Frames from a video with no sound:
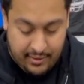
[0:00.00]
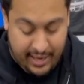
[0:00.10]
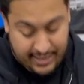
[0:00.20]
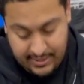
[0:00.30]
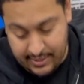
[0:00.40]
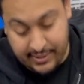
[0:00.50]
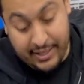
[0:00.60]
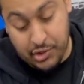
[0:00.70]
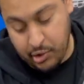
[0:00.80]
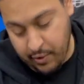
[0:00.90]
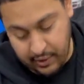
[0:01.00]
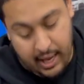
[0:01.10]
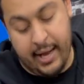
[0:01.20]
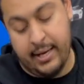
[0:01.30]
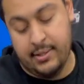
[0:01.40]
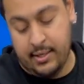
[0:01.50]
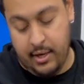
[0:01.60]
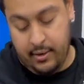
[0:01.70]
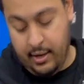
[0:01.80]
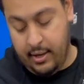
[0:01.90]
AC condenser, all the lines,
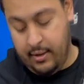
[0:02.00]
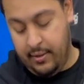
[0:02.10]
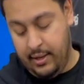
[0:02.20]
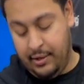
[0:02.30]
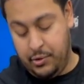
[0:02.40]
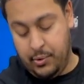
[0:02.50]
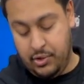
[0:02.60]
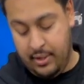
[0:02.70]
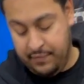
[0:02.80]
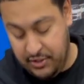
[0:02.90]
and the electrical stuff.